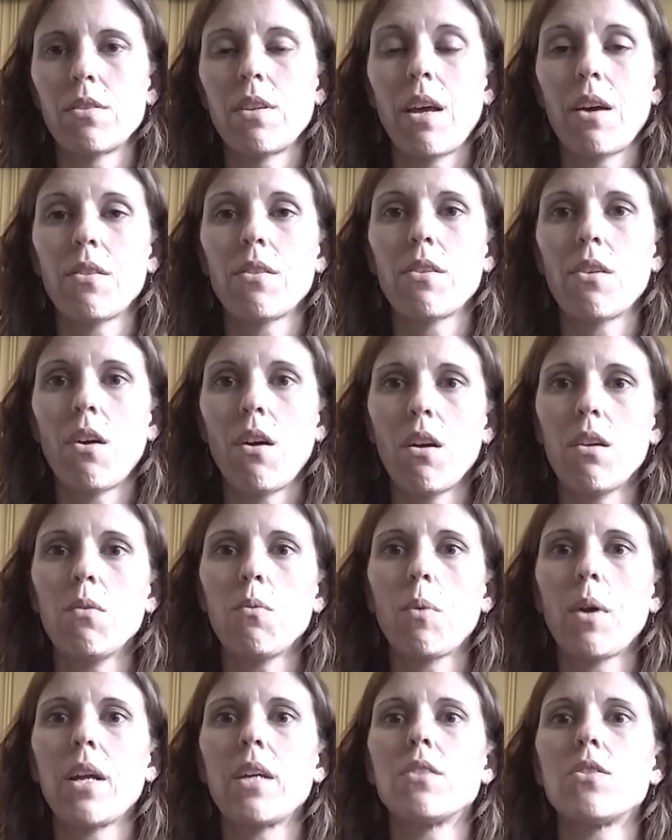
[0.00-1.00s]
Now there
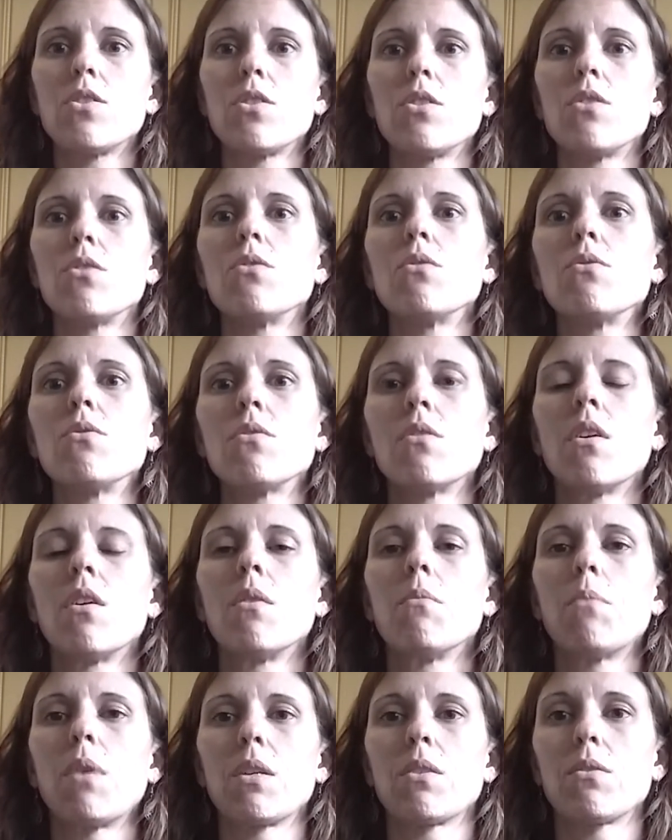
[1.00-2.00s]
are ways to use
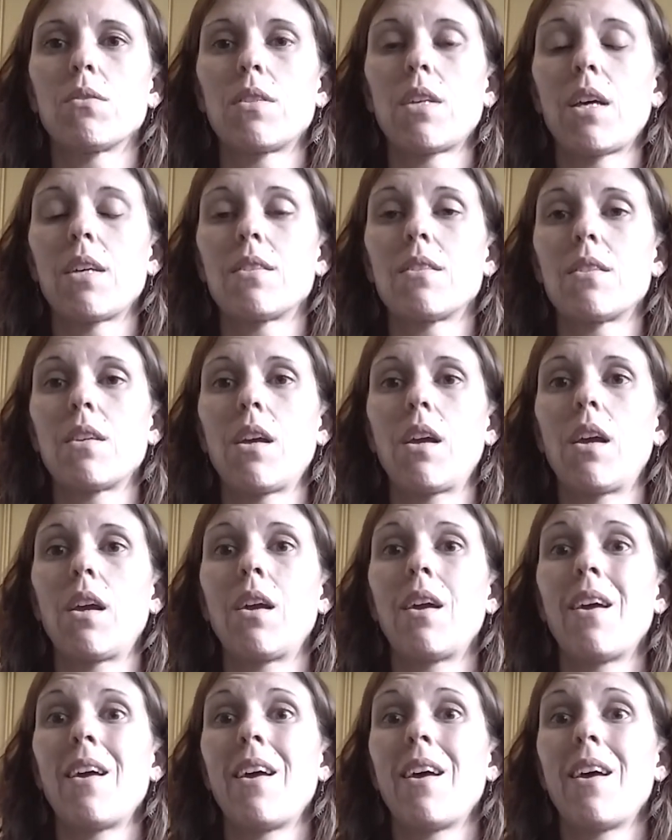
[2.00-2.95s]
muscle testing